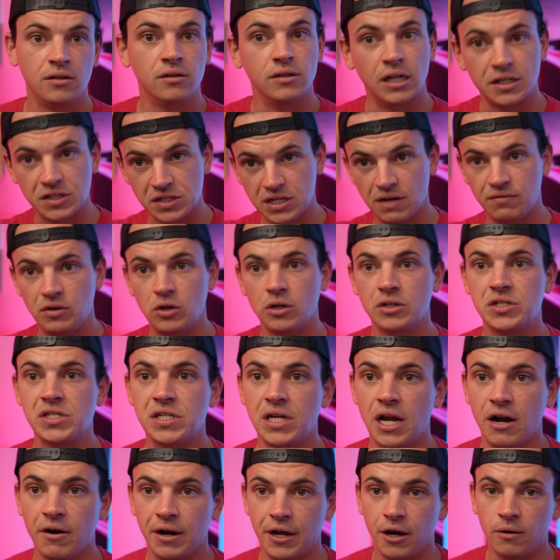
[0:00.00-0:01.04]
Let's give you a
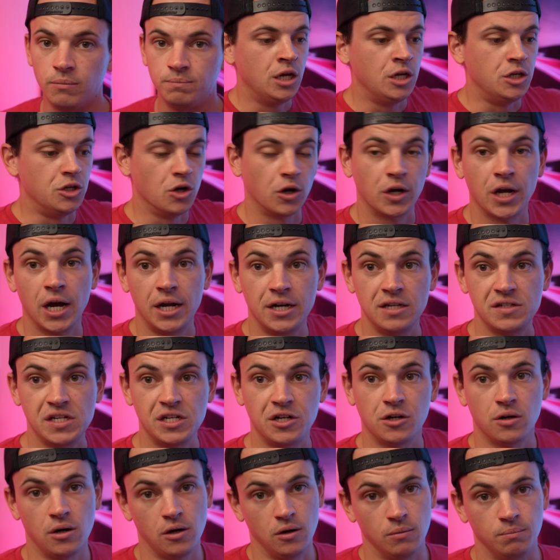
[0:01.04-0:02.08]
scenario. Your gun is in
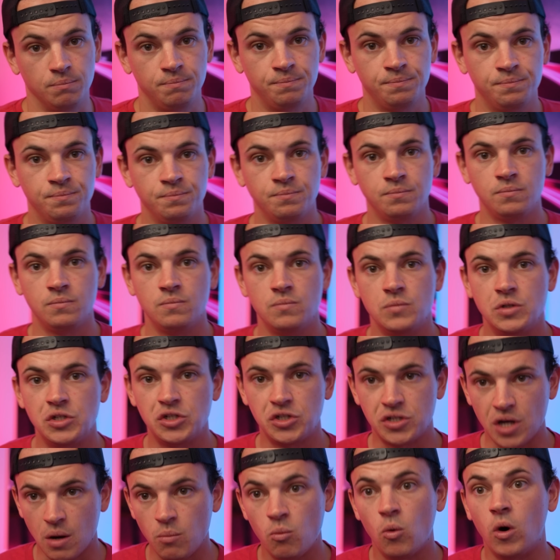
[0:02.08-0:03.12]
your home.
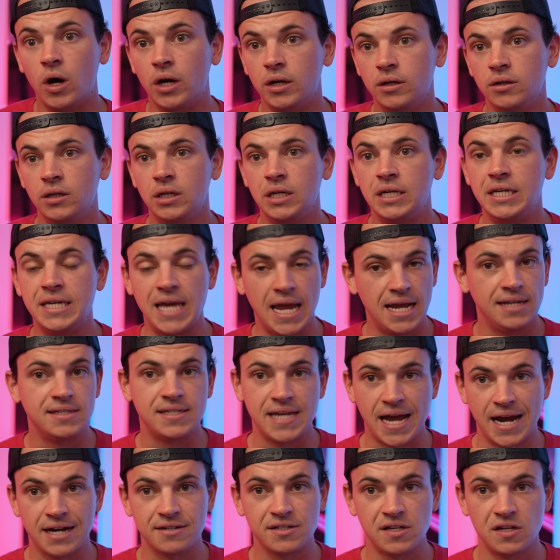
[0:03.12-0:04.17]
Someone gains
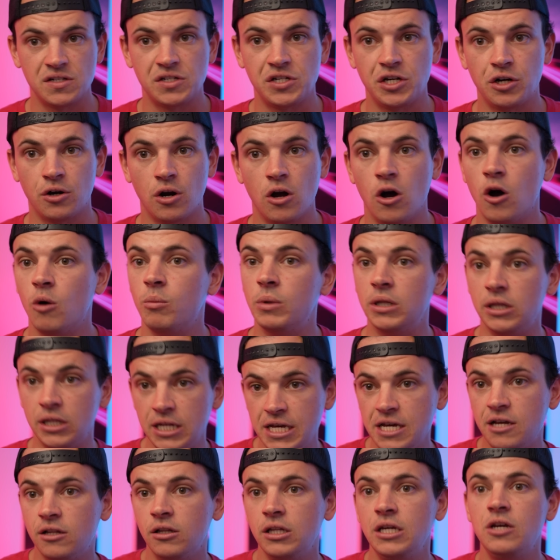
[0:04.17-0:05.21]
access to your home
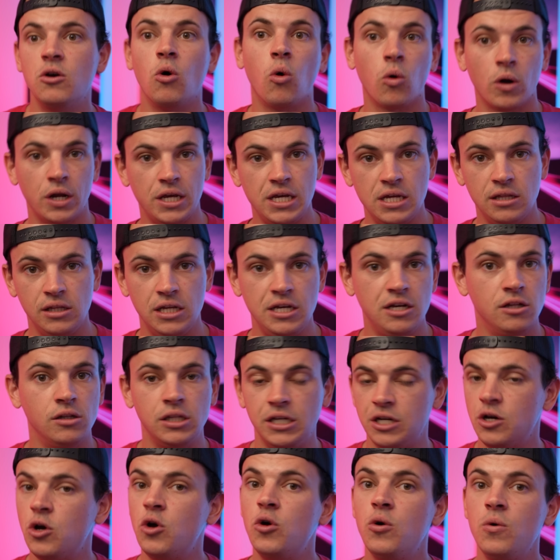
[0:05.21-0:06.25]
legally or
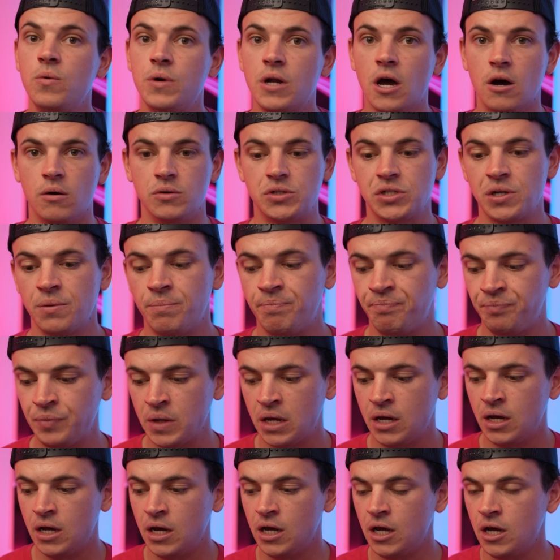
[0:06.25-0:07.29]
illegally, who knows.
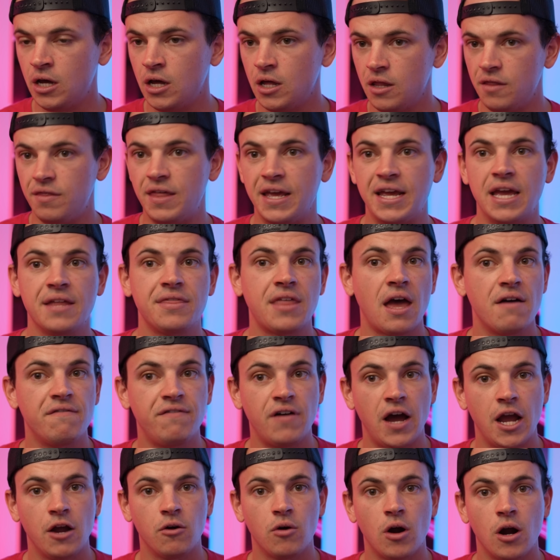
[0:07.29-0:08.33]
They get that
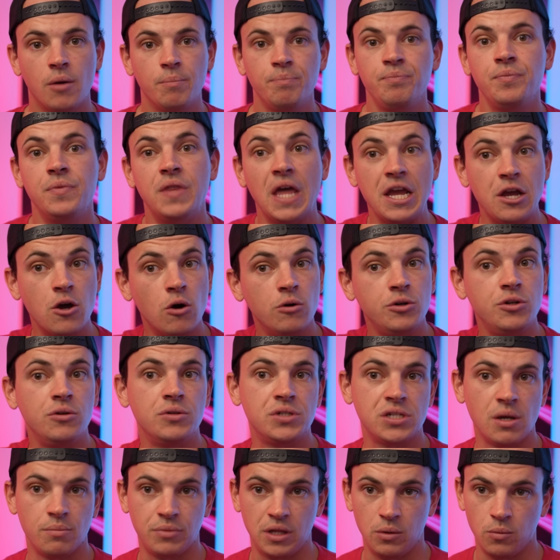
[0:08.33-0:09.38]
firearm, they go do
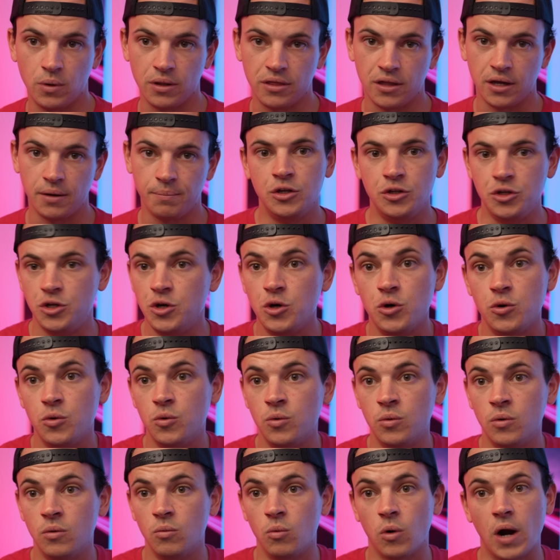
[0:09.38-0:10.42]
something with it.
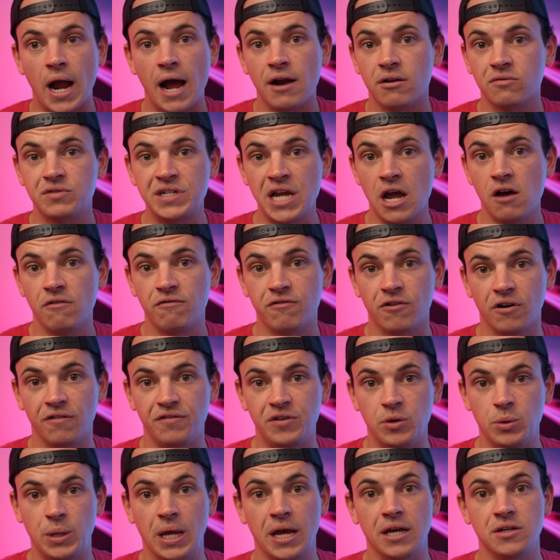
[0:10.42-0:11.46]
You were out of town for a
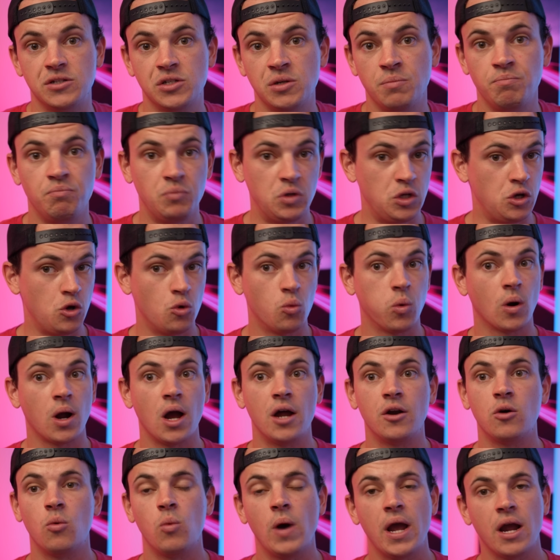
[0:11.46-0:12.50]
few days. You were
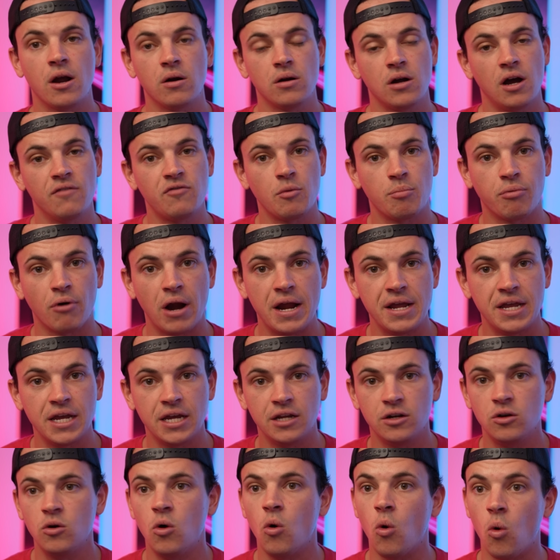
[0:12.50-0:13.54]
unaware of a break
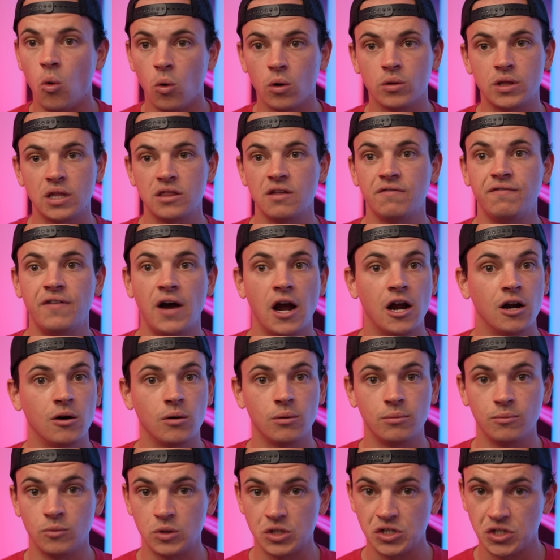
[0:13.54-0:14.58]
in or that the
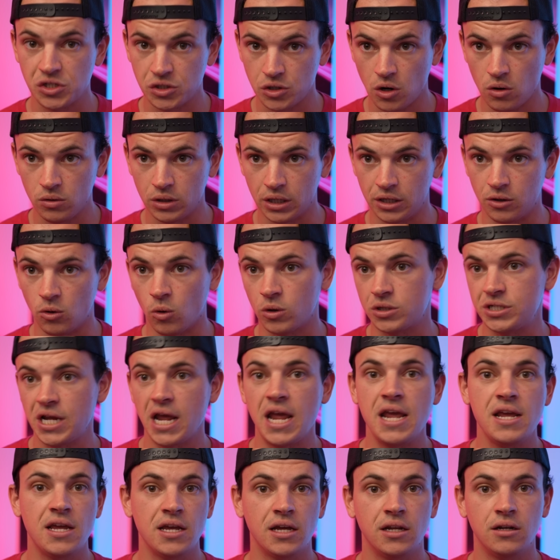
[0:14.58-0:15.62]
firearm was stolen or
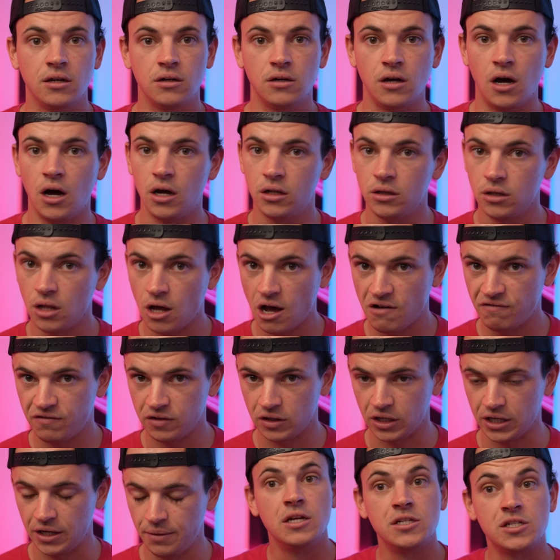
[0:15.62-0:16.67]
taken
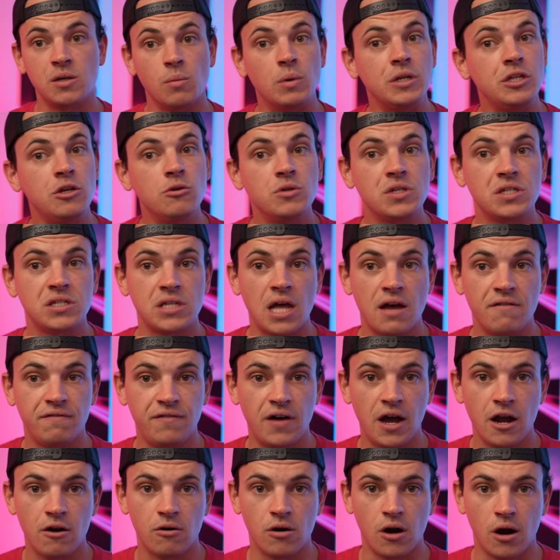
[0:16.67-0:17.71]
unlawfully. Someone uses that
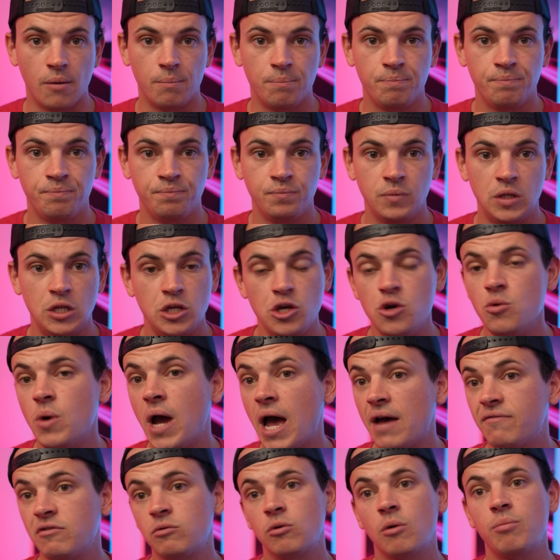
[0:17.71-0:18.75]
firearm. You
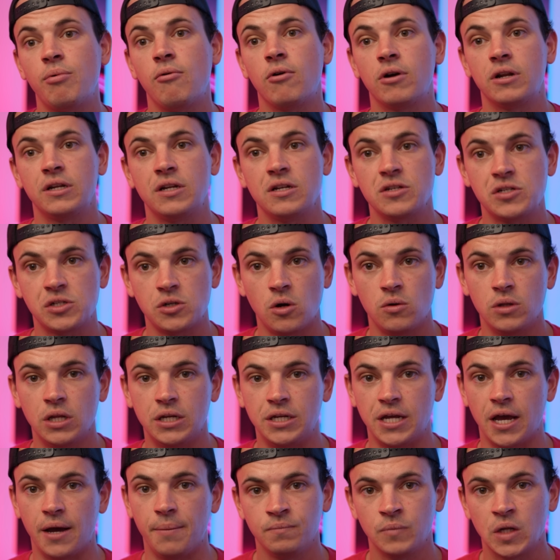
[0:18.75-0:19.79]
haven't reported it
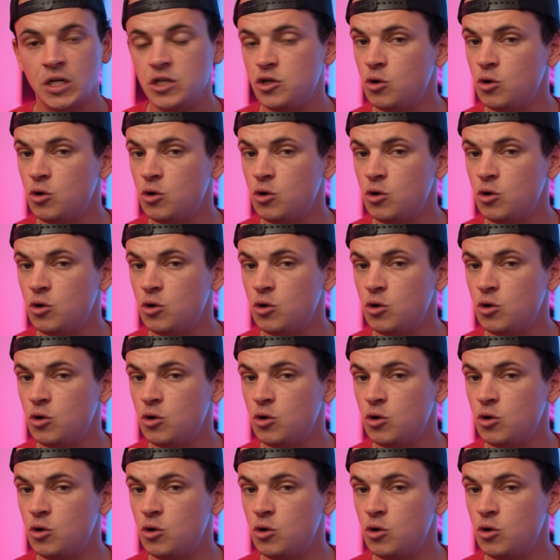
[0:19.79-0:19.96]
stolen yet.